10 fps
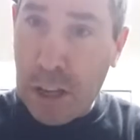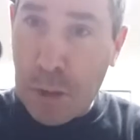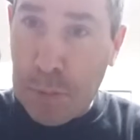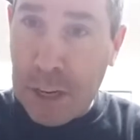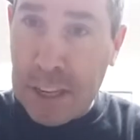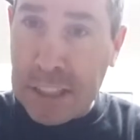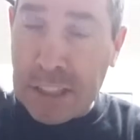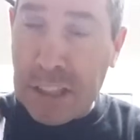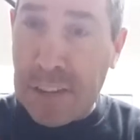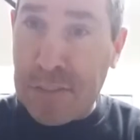little bit of this
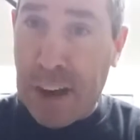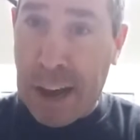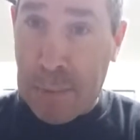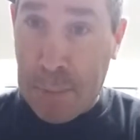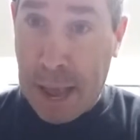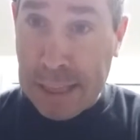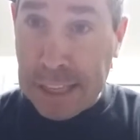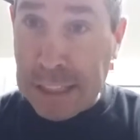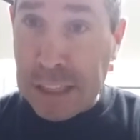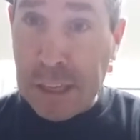stuff on a
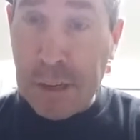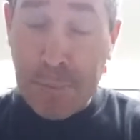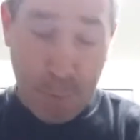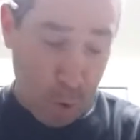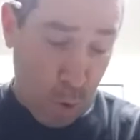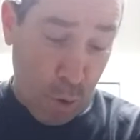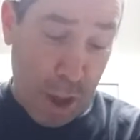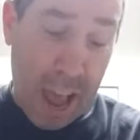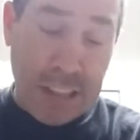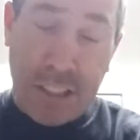bandage, or
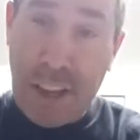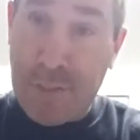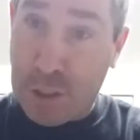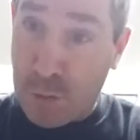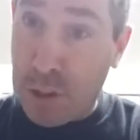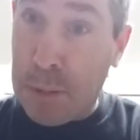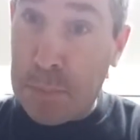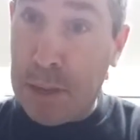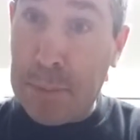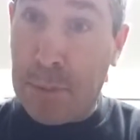actually, if it's really
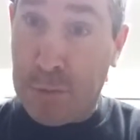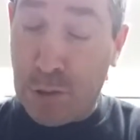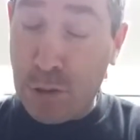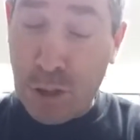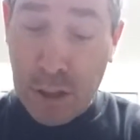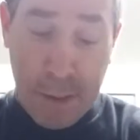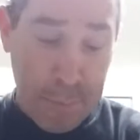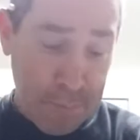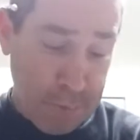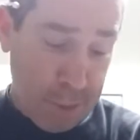bleeding profusely,
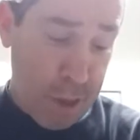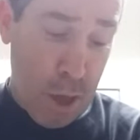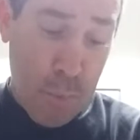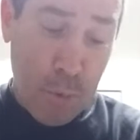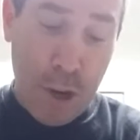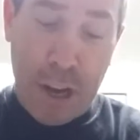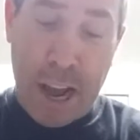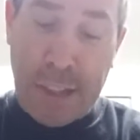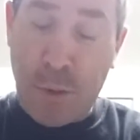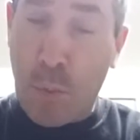put it
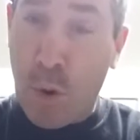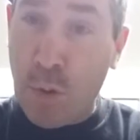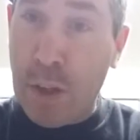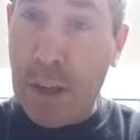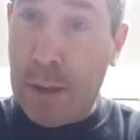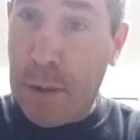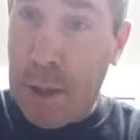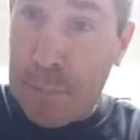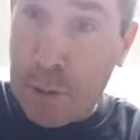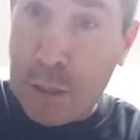on the wound
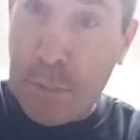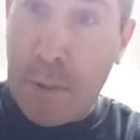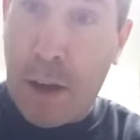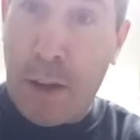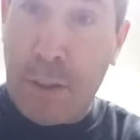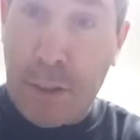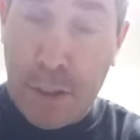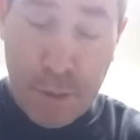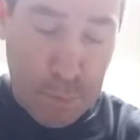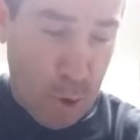and
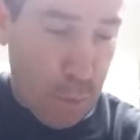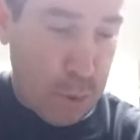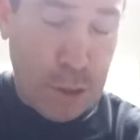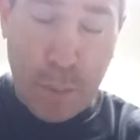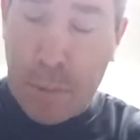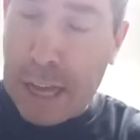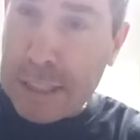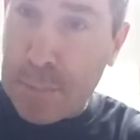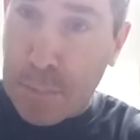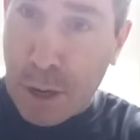apply
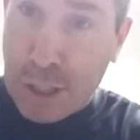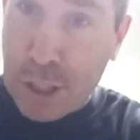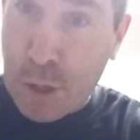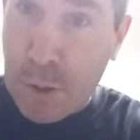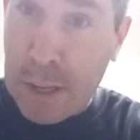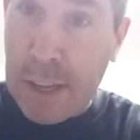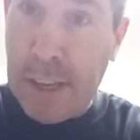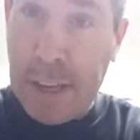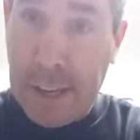some pressure to it.